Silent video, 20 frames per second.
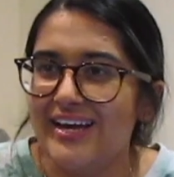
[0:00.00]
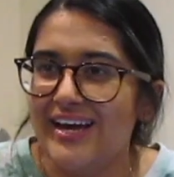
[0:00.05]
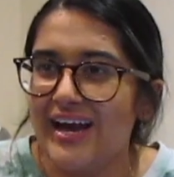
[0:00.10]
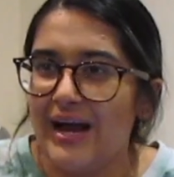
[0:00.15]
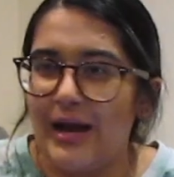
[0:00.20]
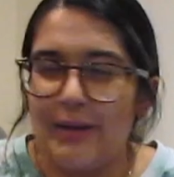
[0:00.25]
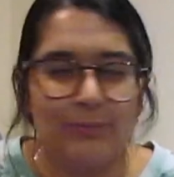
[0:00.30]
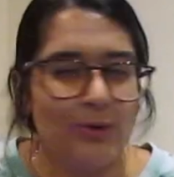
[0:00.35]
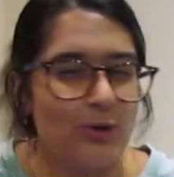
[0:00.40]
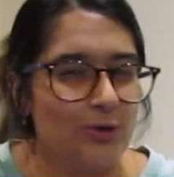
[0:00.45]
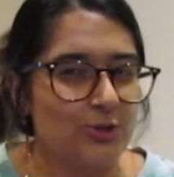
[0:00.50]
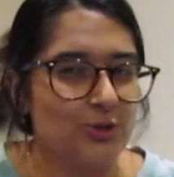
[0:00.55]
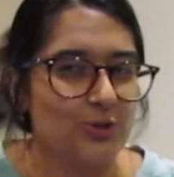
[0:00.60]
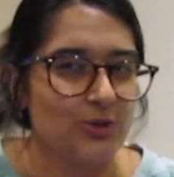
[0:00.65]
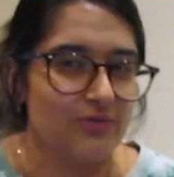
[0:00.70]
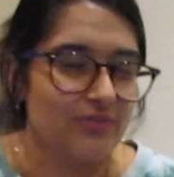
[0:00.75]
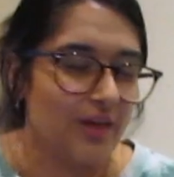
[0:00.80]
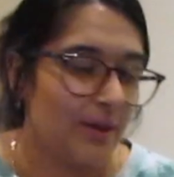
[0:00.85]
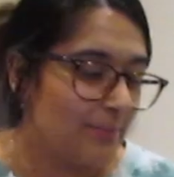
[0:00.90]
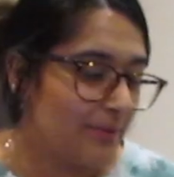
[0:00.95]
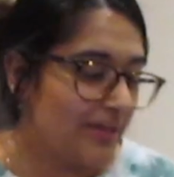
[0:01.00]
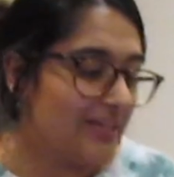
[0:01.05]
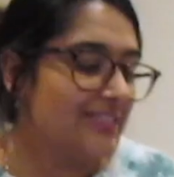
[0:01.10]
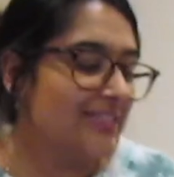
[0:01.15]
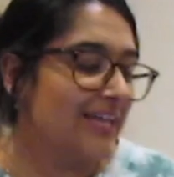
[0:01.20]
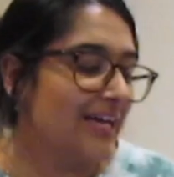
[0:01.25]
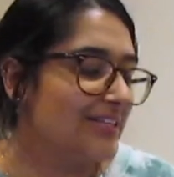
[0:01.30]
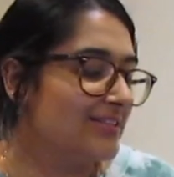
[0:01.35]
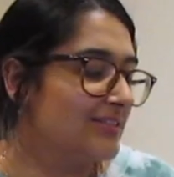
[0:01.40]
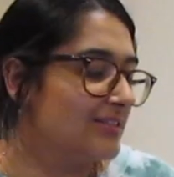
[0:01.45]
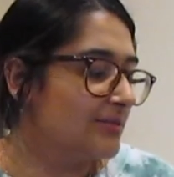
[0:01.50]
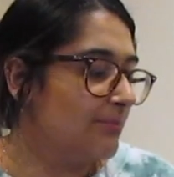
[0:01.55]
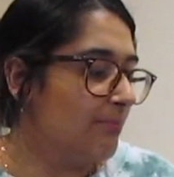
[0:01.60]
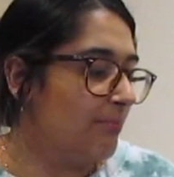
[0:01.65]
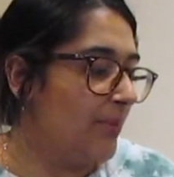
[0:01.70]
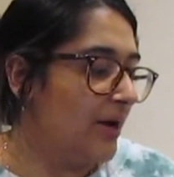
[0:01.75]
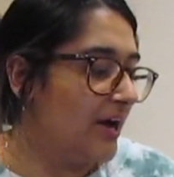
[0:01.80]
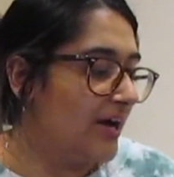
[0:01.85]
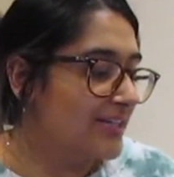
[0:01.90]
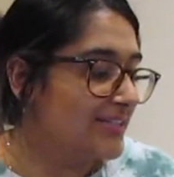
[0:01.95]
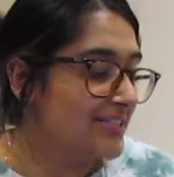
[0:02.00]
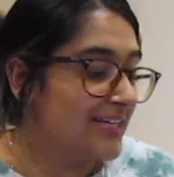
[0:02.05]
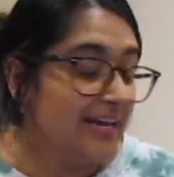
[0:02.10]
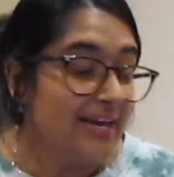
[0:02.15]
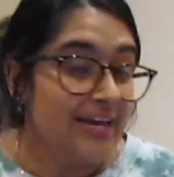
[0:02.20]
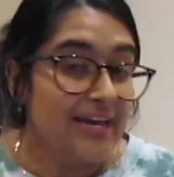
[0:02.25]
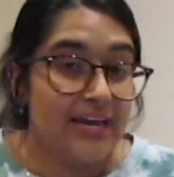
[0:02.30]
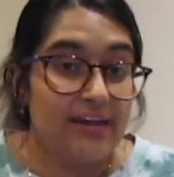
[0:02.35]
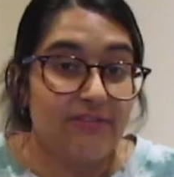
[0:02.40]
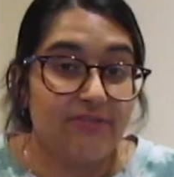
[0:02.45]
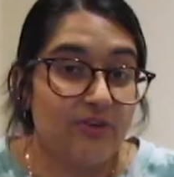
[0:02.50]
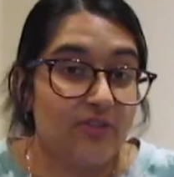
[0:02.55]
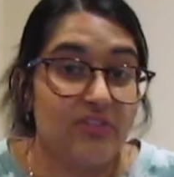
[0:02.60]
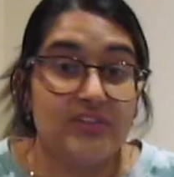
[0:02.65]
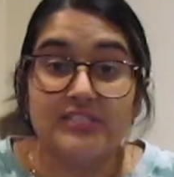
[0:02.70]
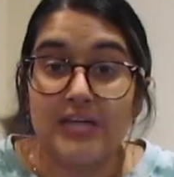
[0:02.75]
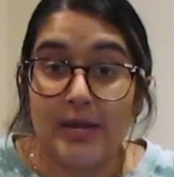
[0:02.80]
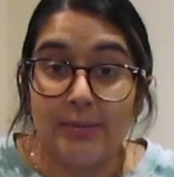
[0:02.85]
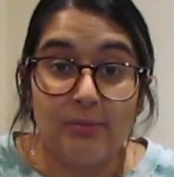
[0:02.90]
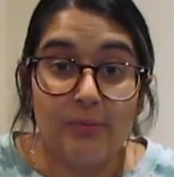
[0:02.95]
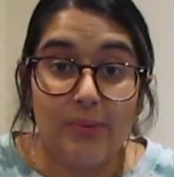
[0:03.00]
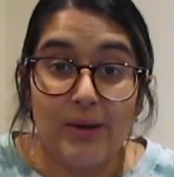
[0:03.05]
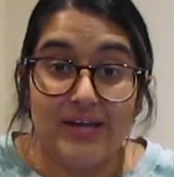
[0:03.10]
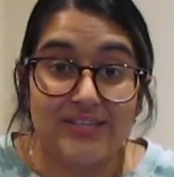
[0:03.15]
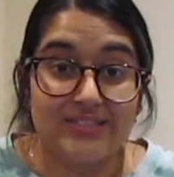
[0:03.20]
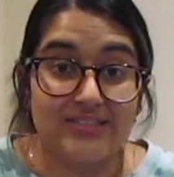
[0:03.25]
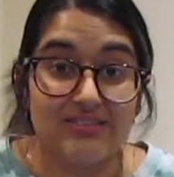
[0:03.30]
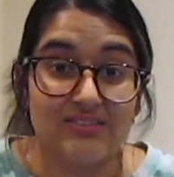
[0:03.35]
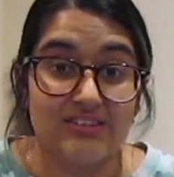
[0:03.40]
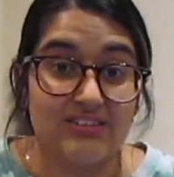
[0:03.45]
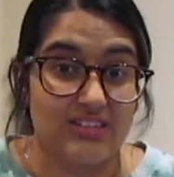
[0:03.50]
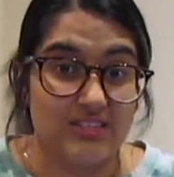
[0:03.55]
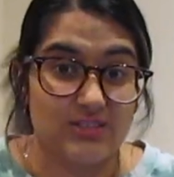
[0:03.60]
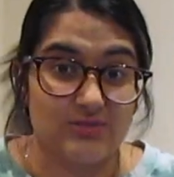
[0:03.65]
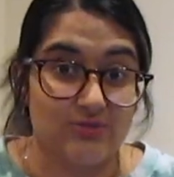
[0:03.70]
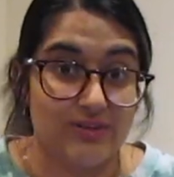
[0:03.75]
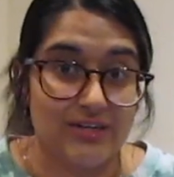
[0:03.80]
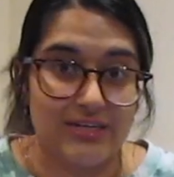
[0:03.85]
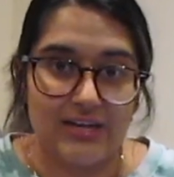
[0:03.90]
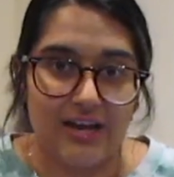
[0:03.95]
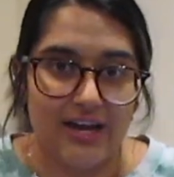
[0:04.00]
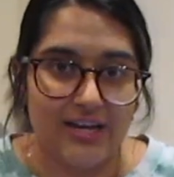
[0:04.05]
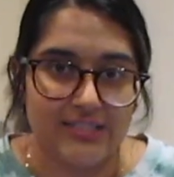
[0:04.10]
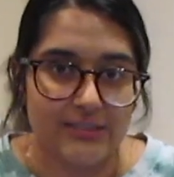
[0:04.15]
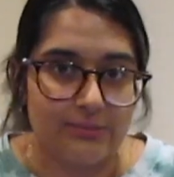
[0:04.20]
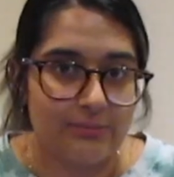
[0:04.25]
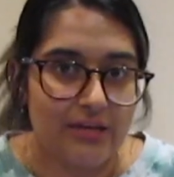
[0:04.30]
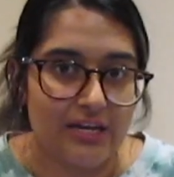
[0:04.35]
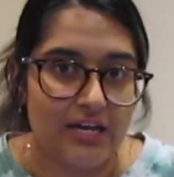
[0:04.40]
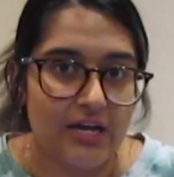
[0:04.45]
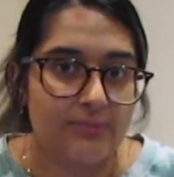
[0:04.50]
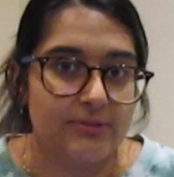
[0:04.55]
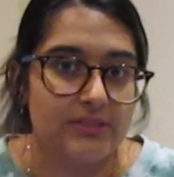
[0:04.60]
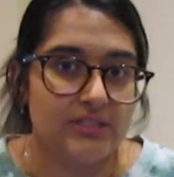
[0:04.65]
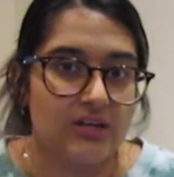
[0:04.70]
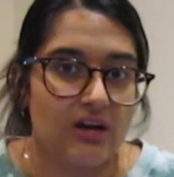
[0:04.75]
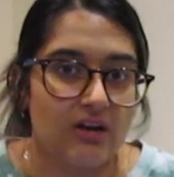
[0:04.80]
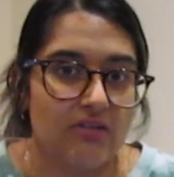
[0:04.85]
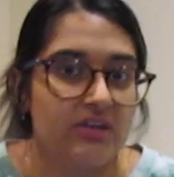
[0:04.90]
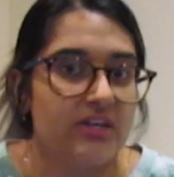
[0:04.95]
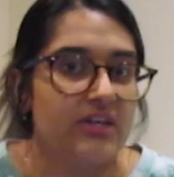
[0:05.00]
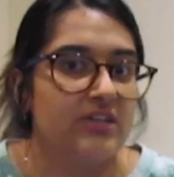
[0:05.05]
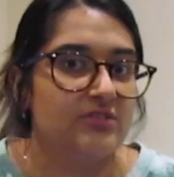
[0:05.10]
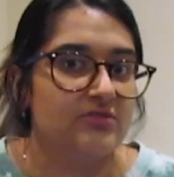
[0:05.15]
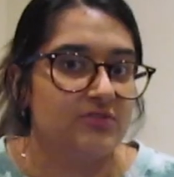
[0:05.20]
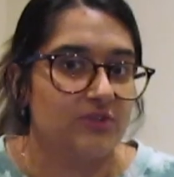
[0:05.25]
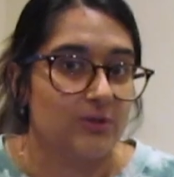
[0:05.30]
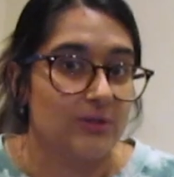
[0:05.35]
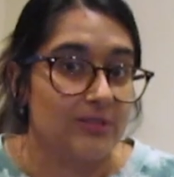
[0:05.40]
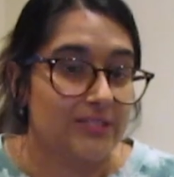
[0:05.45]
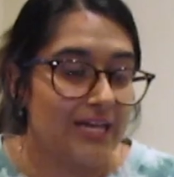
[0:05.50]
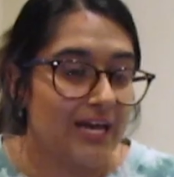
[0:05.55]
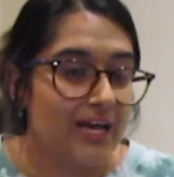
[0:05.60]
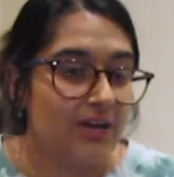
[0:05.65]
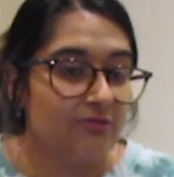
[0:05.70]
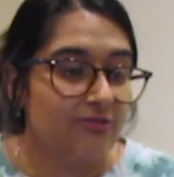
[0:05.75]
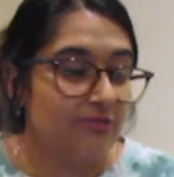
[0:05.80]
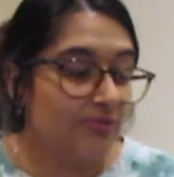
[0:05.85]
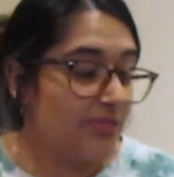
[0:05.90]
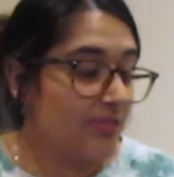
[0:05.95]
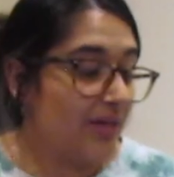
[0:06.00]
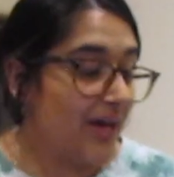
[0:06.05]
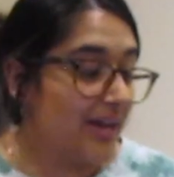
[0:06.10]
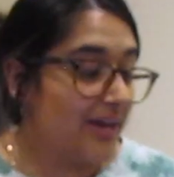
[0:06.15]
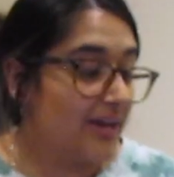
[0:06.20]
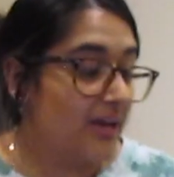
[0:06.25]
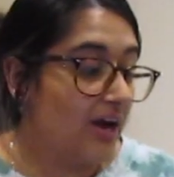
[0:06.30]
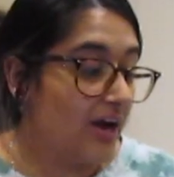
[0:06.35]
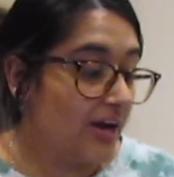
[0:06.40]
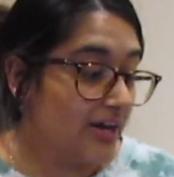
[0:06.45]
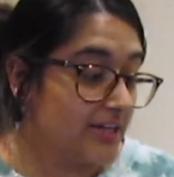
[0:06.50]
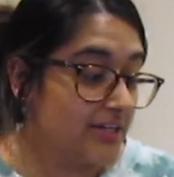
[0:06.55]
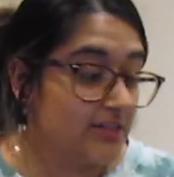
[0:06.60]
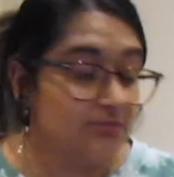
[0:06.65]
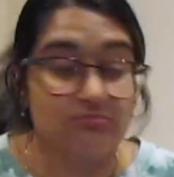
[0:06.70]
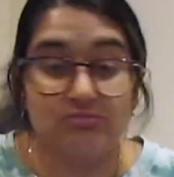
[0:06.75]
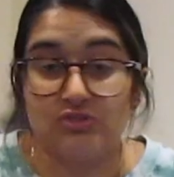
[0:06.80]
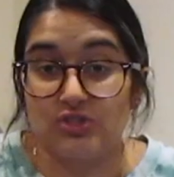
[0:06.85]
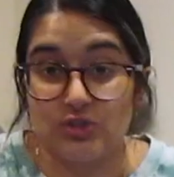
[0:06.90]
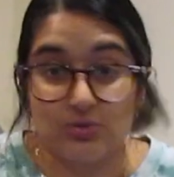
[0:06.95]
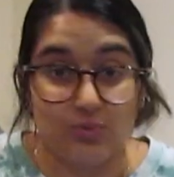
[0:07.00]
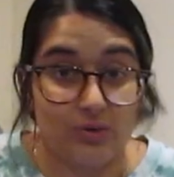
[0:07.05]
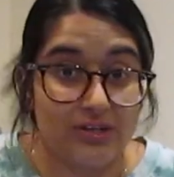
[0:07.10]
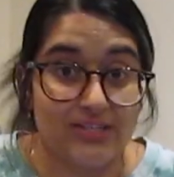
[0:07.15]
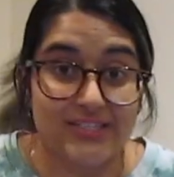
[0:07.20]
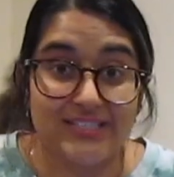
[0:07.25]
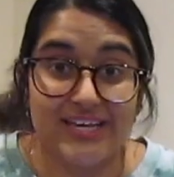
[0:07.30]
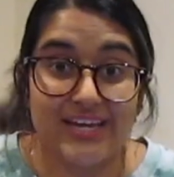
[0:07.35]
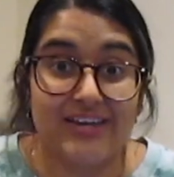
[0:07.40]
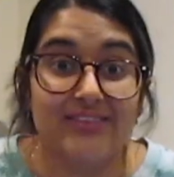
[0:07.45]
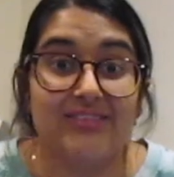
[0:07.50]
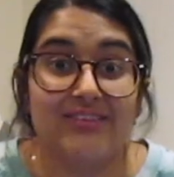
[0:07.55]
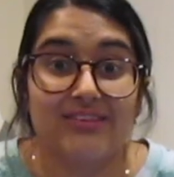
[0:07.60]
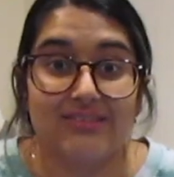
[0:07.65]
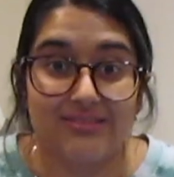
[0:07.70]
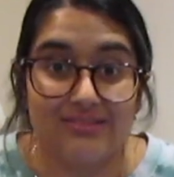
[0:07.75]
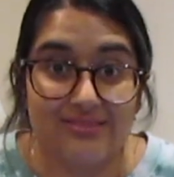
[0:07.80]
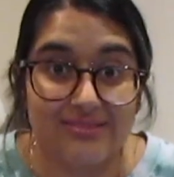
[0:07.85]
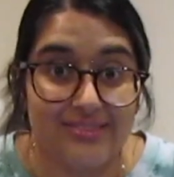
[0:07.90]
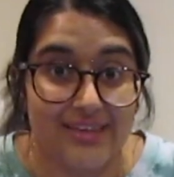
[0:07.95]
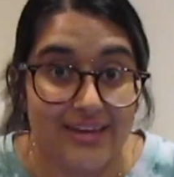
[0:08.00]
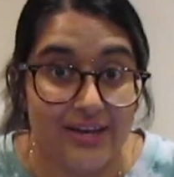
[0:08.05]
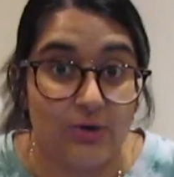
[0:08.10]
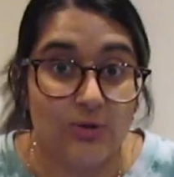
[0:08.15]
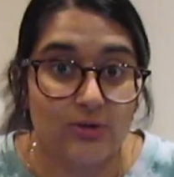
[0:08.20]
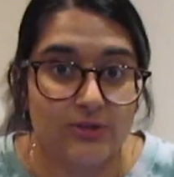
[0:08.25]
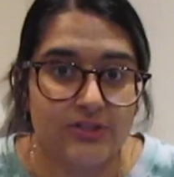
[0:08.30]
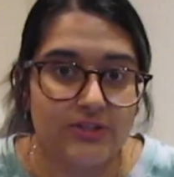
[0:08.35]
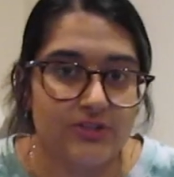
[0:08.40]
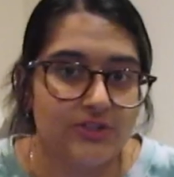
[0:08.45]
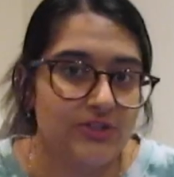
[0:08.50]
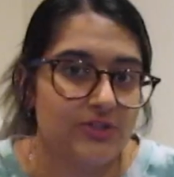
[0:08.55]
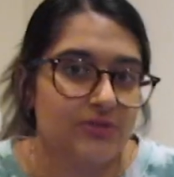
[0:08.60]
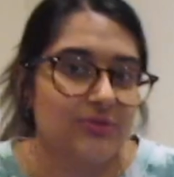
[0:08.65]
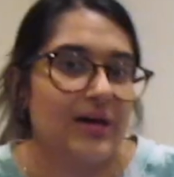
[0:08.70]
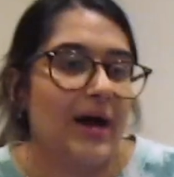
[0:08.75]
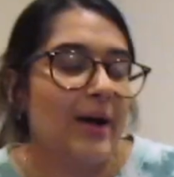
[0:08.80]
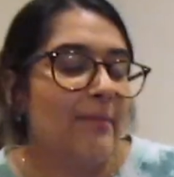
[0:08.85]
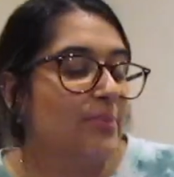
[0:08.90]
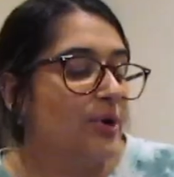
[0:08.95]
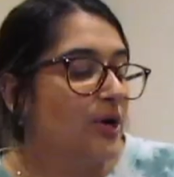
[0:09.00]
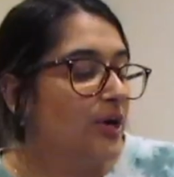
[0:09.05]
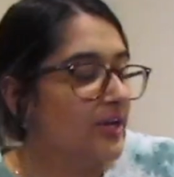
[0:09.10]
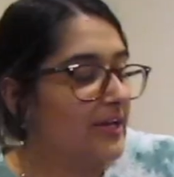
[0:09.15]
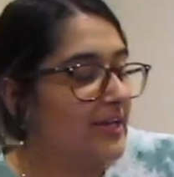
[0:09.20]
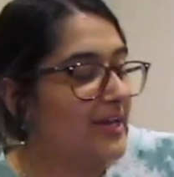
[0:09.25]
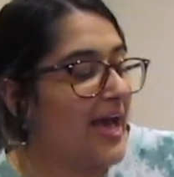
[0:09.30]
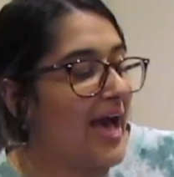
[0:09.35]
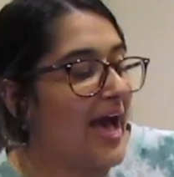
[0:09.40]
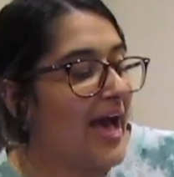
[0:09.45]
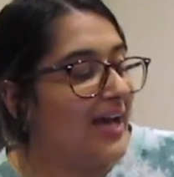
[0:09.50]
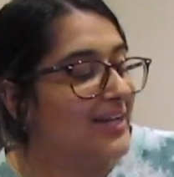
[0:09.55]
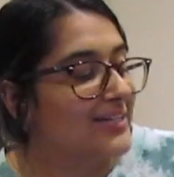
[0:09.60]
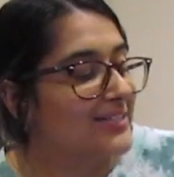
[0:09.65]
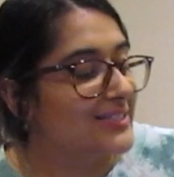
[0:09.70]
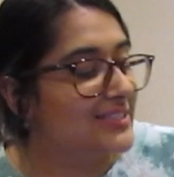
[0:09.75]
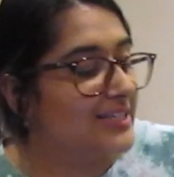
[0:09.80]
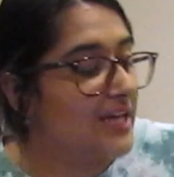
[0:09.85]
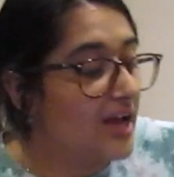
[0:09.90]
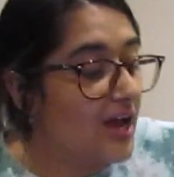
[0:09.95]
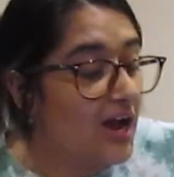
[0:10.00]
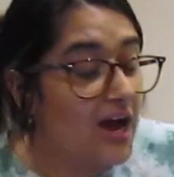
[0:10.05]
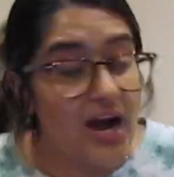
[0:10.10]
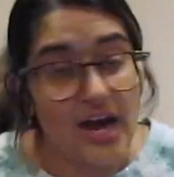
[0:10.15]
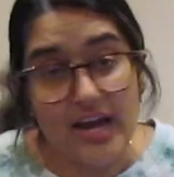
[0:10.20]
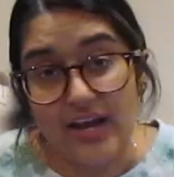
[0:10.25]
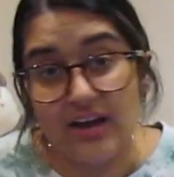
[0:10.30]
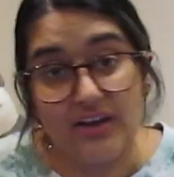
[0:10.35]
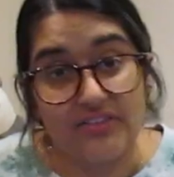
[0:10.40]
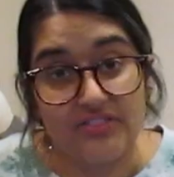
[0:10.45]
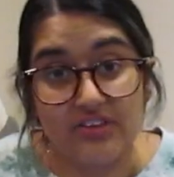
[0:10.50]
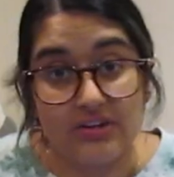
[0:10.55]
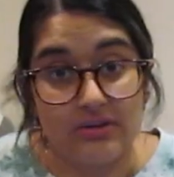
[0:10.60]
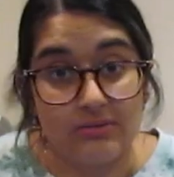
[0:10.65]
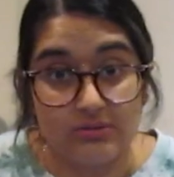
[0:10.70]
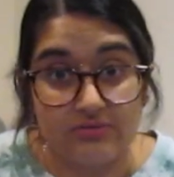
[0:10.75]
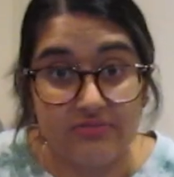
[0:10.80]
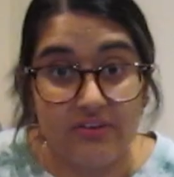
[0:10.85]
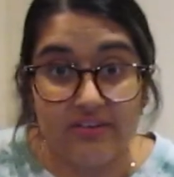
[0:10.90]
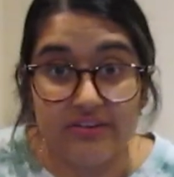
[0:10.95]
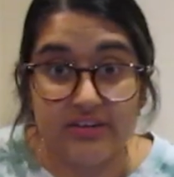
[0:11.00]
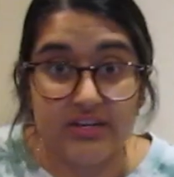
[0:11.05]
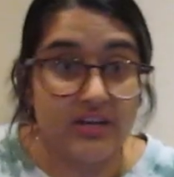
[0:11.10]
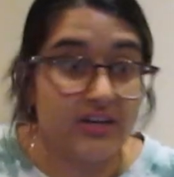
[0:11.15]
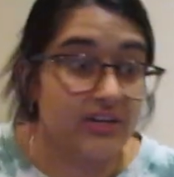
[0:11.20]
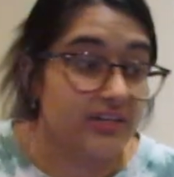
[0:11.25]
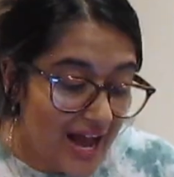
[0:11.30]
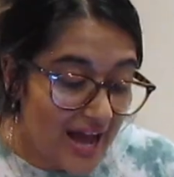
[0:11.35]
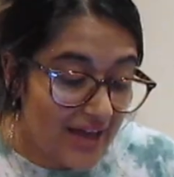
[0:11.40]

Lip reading: I'm not sure if that makes sense, but if you're the type of person that doesn't really like to make up scenarios for yourself, then I just want to say that they also do that book, and I heard that it was very good.